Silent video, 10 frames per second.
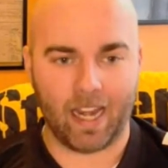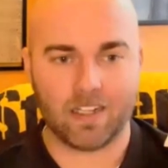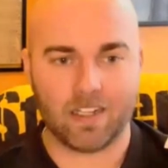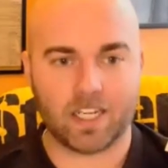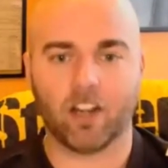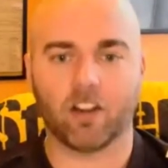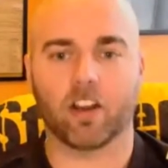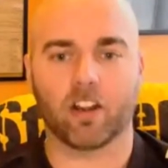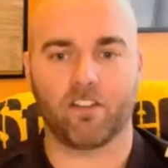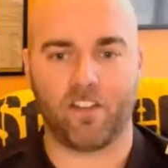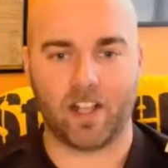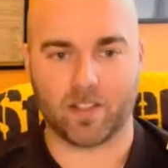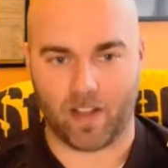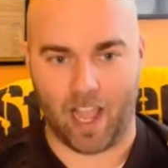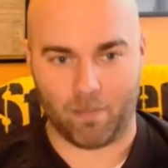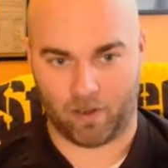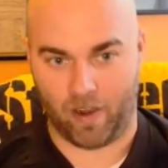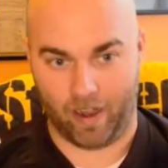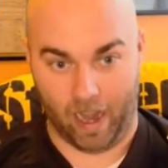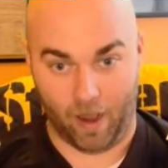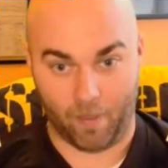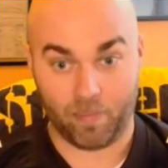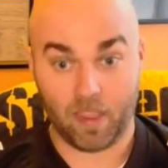interior defensive linemen right now.